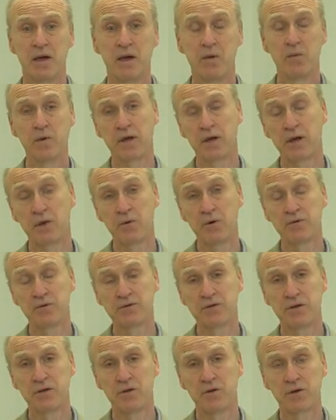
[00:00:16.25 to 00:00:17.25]
We're going to want
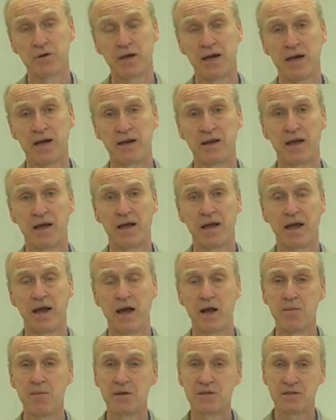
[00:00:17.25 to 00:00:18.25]
to look at
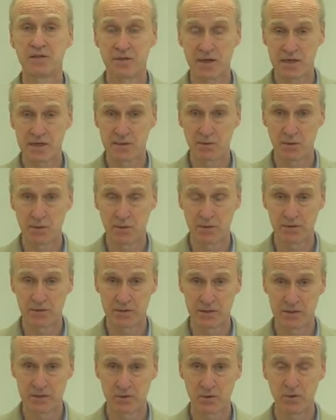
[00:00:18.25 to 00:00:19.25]
how much data we want to
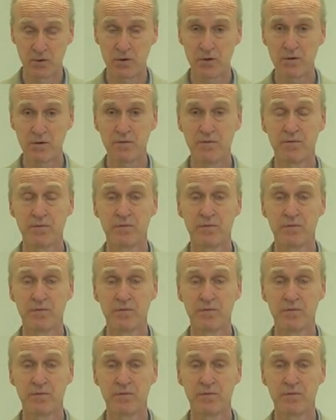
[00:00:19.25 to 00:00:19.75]
store,